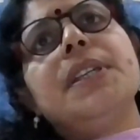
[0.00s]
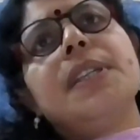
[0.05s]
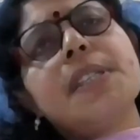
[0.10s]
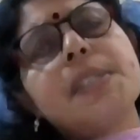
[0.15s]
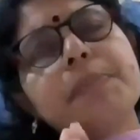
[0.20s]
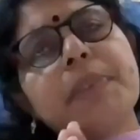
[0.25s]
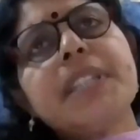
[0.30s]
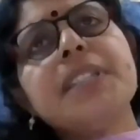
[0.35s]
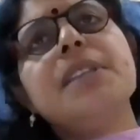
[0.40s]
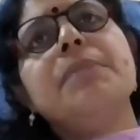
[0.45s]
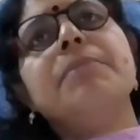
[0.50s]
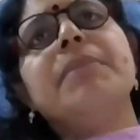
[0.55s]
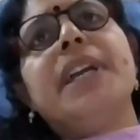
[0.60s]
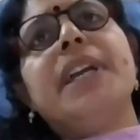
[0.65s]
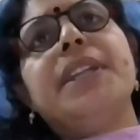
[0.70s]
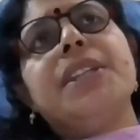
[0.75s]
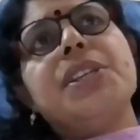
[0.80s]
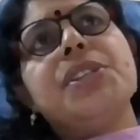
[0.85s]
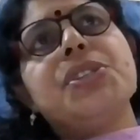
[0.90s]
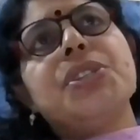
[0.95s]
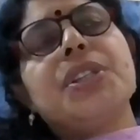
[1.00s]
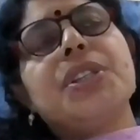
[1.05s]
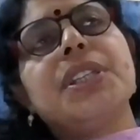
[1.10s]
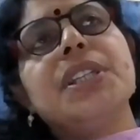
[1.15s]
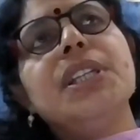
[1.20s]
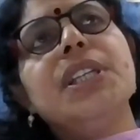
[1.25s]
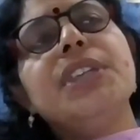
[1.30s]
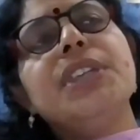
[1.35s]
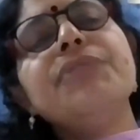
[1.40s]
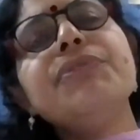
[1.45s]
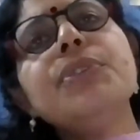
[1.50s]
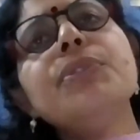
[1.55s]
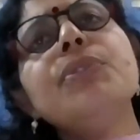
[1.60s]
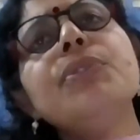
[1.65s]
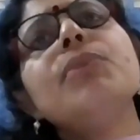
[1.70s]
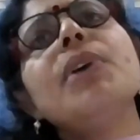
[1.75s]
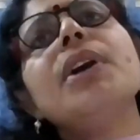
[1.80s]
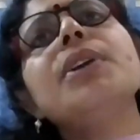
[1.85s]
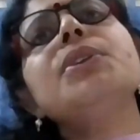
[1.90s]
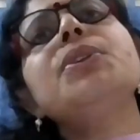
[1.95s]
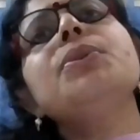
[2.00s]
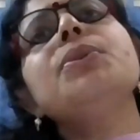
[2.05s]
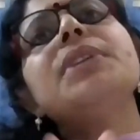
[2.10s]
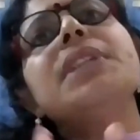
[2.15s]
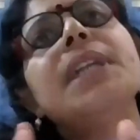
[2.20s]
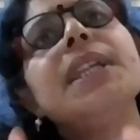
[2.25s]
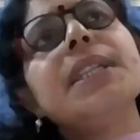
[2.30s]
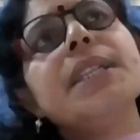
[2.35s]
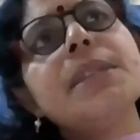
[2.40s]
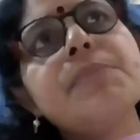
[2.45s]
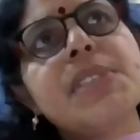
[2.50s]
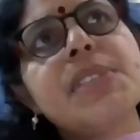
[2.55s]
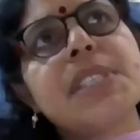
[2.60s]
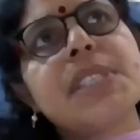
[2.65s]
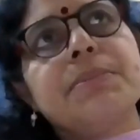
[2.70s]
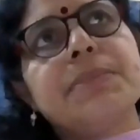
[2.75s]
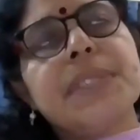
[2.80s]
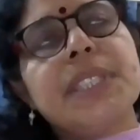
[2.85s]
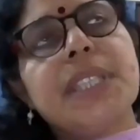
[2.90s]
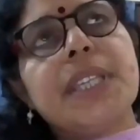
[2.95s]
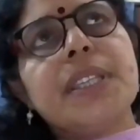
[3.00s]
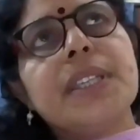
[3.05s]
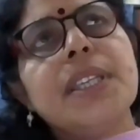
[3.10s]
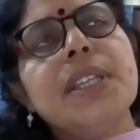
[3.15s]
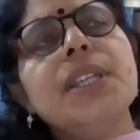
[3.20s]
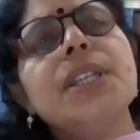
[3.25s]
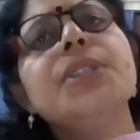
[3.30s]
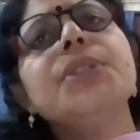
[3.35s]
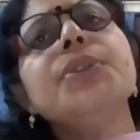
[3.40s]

Respect the manager. If you want to tell him something,